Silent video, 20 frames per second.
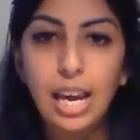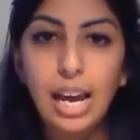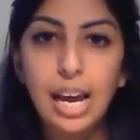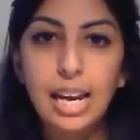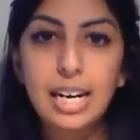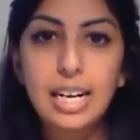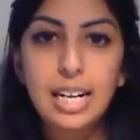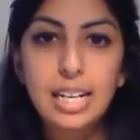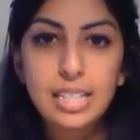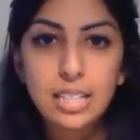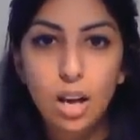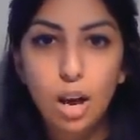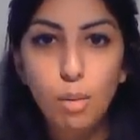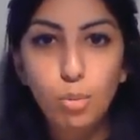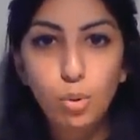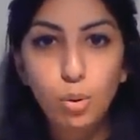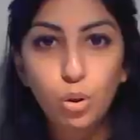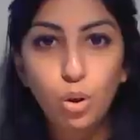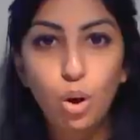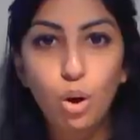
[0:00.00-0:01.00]
And an
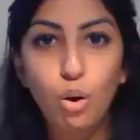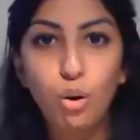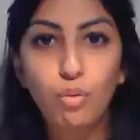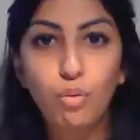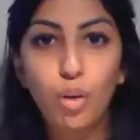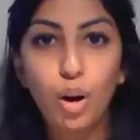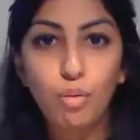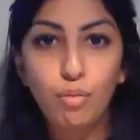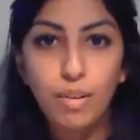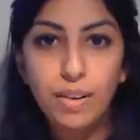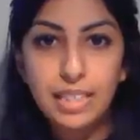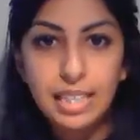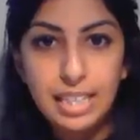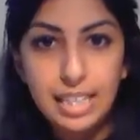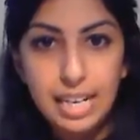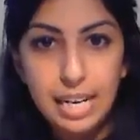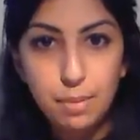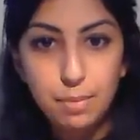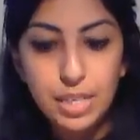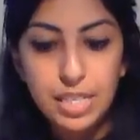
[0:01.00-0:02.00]
example of a renin
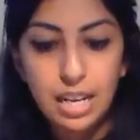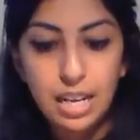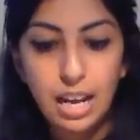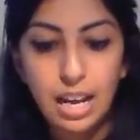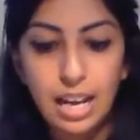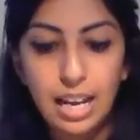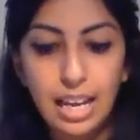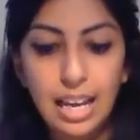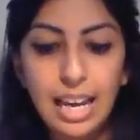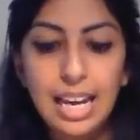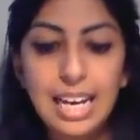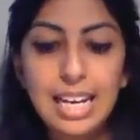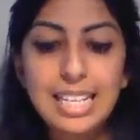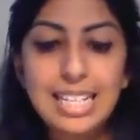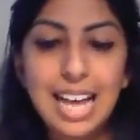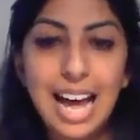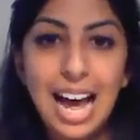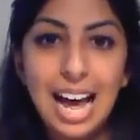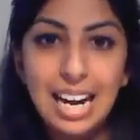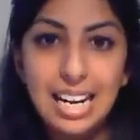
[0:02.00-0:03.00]
inhibitor
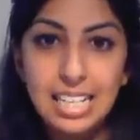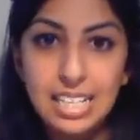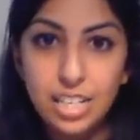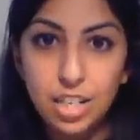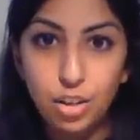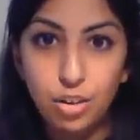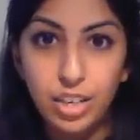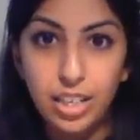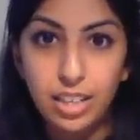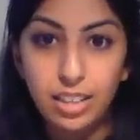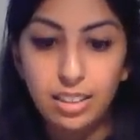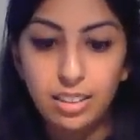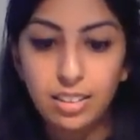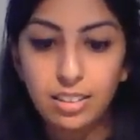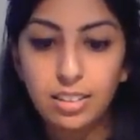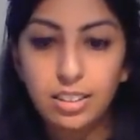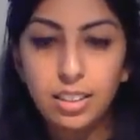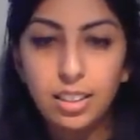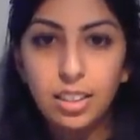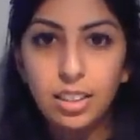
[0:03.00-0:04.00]
is aliskiren.
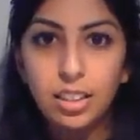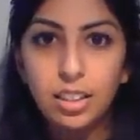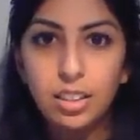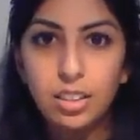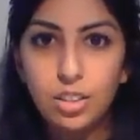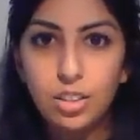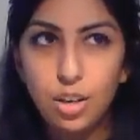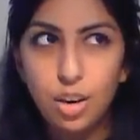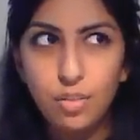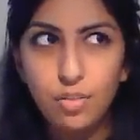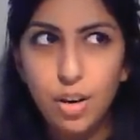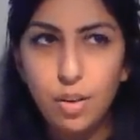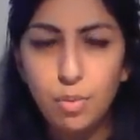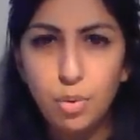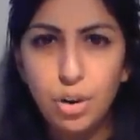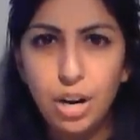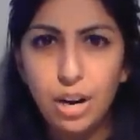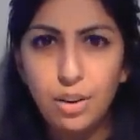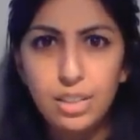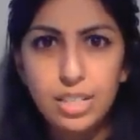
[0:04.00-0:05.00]
Don't know if I'm
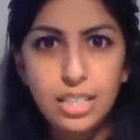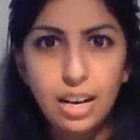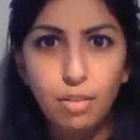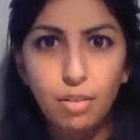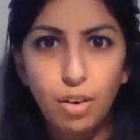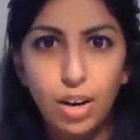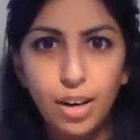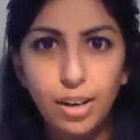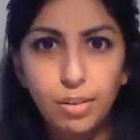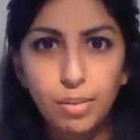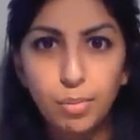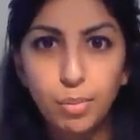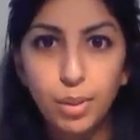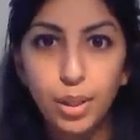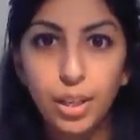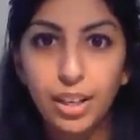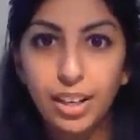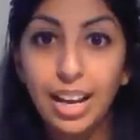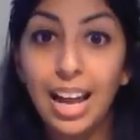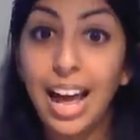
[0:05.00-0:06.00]
pronouncing that right,
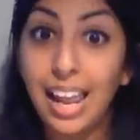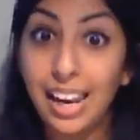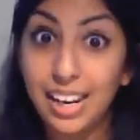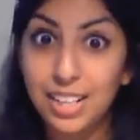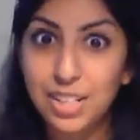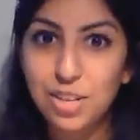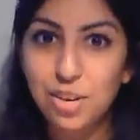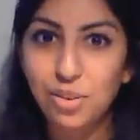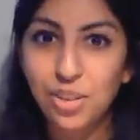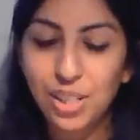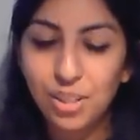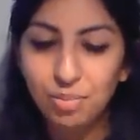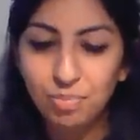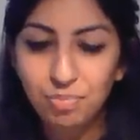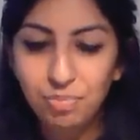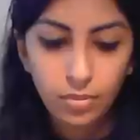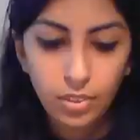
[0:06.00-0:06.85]
but aliskiren.